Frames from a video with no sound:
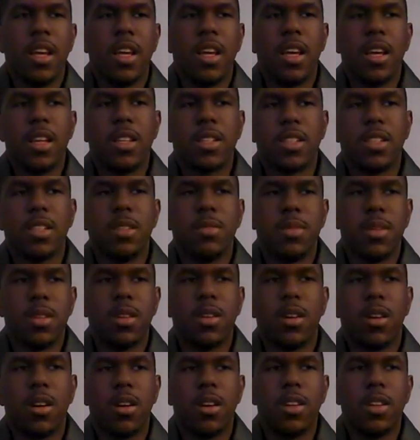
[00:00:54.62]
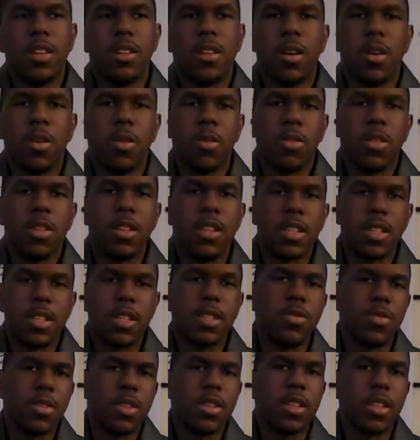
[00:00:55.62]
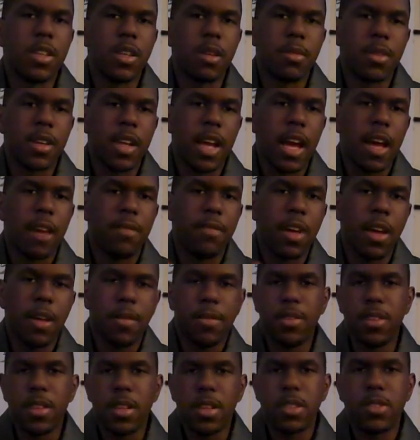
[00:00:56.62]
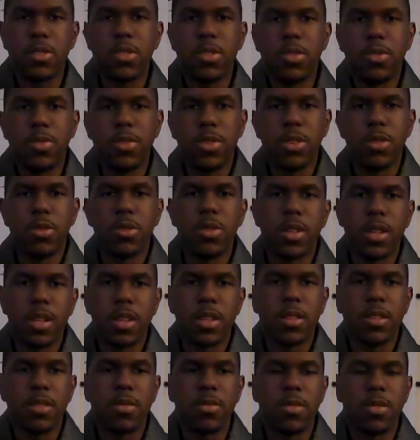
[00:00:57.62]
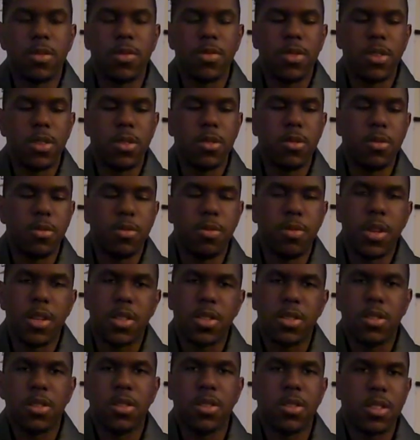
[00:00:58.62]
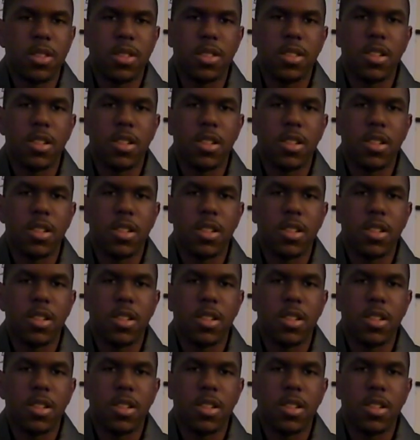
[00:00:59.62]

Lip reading: It's going to be on, the nitty-gritty. I'm going to have evidence, review pictures and